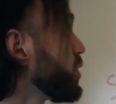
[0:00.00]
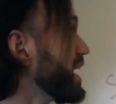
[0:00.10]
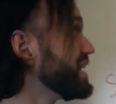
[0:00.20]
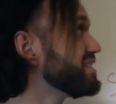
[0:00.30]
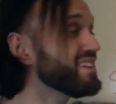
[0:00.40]

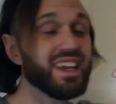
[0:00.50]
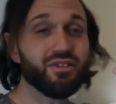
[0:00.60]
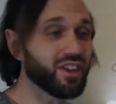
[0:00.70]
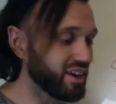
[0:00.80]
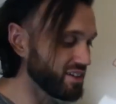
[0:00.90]
right? And
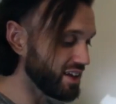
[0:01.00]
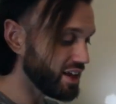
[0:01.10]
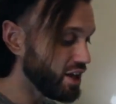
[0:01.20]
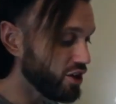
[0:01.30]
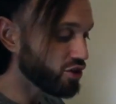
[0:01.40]
Steve does
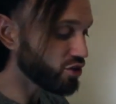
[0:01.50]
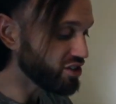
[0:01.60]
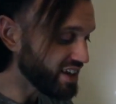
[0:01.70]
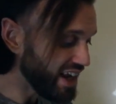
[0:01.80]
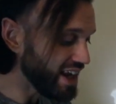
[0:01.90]
it. So
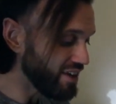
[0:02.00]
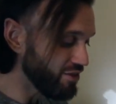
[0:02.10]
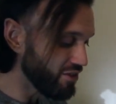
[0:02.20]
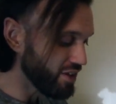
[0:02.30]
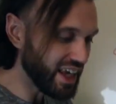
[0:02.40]

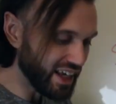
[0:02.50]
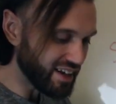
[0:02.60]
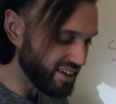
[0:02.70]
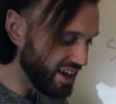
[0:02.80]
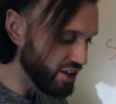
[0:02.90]
Steve, he
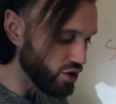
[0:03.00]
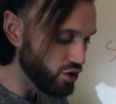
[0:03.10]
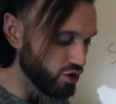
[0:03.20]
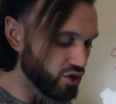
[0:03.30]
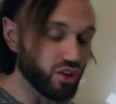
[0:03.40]

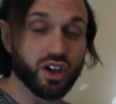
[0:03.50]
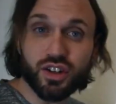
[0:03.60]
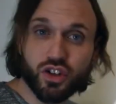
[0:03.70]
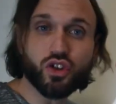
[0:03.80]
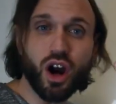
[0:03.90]
continues
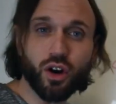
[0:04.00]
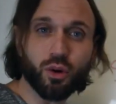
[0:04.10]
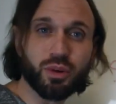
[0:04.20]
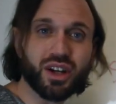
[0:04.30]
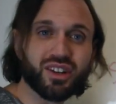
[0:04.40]
to
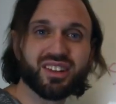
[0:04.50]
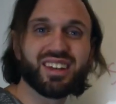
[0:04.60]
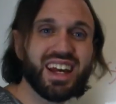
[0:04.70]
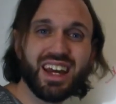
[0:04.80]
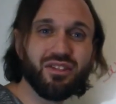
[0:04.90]
struggle because
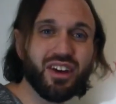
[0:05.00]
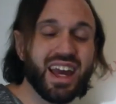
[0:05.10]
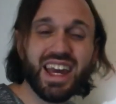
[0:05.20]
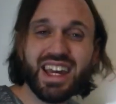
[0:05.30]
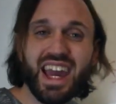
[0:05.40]
Steve,
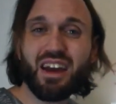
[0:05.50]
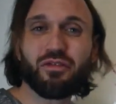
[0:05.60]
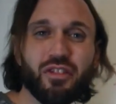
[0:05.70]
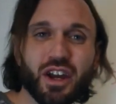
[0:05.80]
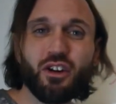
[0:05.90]
he can't
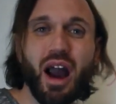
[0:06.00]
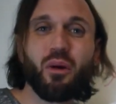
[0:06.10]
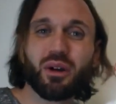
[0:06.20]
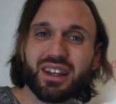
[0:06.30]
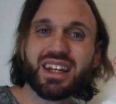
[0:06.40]
figure
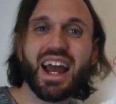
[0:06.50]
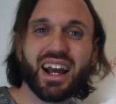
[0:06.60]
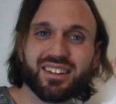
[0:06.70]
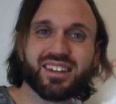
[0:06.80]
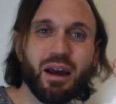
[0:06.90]
out what the
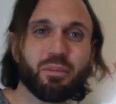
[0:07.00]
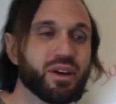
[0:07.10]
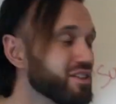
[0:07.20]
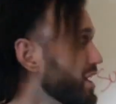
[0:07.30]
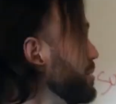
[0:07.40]
next step
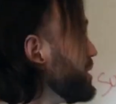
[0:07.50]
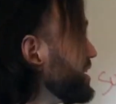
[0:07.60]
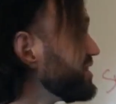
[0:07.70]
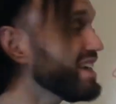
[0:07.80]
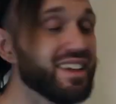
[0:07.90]
is
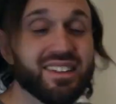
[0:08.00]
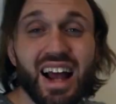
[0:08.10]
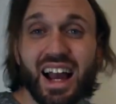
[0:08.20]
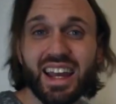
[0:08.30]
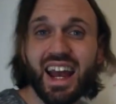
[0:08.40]
because he's
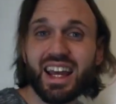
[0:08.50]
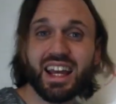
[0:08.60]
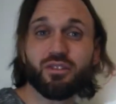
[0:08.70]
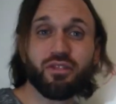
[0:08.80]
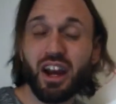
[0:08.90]
not
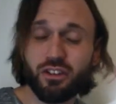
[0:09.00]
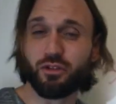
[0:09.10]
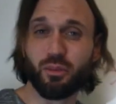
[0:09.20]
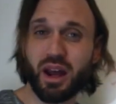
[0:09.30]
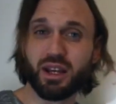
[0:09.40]
getting advice
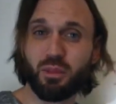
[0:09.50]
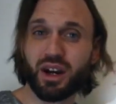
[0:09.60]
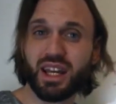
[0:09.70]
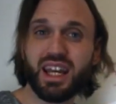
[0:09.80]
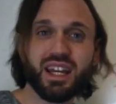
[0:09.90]
from
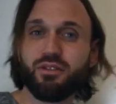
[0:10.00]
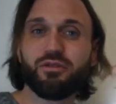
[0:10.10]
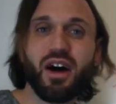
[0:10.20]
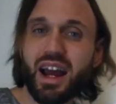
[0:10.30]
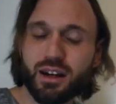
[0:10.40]
anybody. He didn't
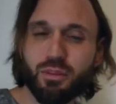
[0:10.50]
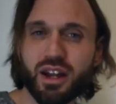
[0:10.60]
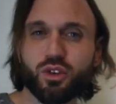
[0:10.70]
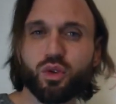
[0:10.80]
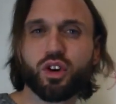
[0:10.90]
find a
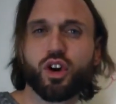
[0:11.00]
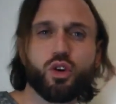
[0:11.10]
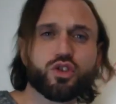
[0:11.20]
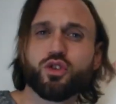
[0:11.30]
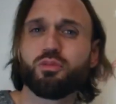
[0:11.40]
mentor or
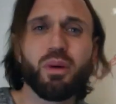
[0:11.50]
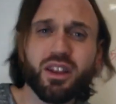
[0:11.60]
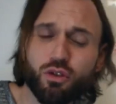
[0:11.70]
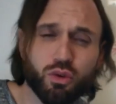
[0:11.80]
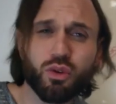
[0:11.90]
coach who's
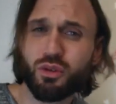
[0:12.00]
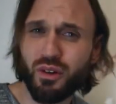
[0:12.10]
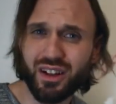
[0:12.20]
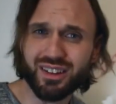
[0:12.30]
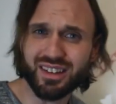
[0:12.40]
been through the
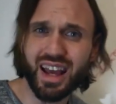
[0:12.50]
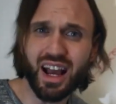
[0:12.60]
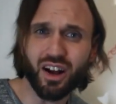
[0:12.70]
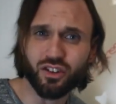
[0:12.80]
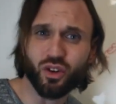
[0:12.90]
real
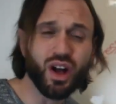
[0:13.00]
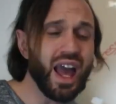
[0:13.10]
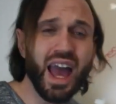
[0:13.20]
estate hustle